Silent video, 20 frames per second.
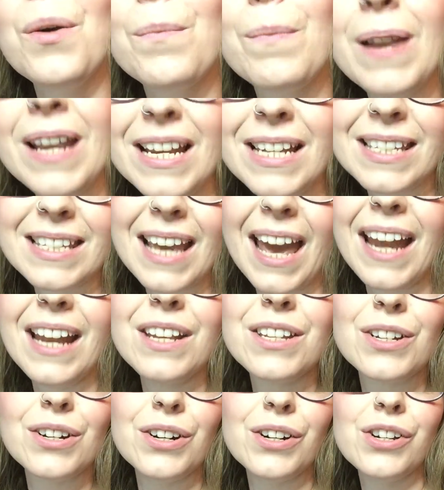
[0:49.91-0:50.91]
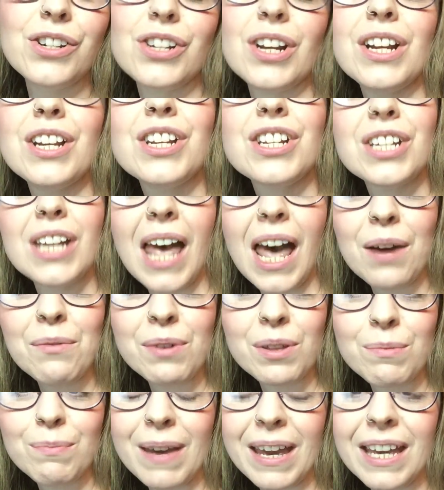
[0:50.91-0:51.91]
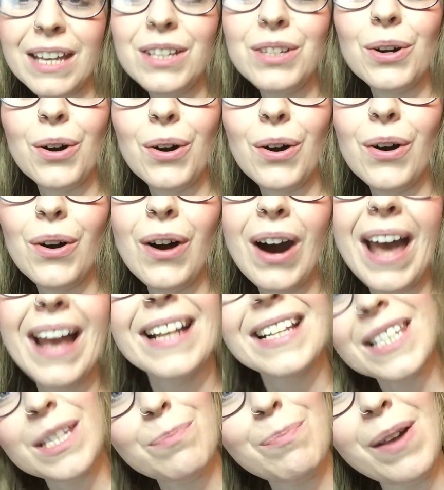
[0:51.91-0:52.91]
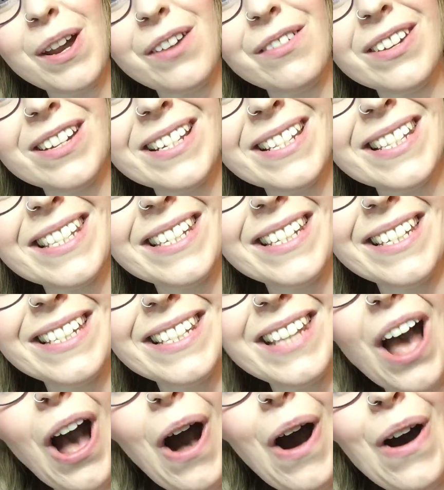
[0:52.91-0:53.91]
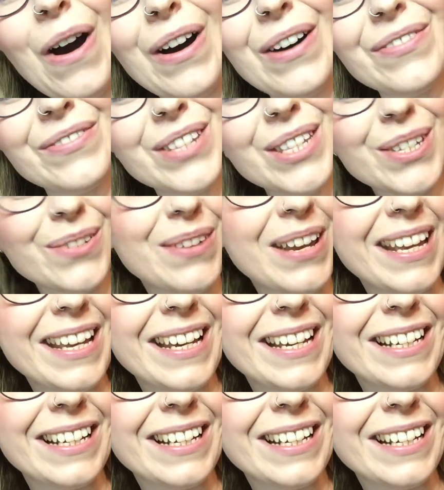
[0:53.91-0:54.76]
please get in touch and share with me your experiences of swinger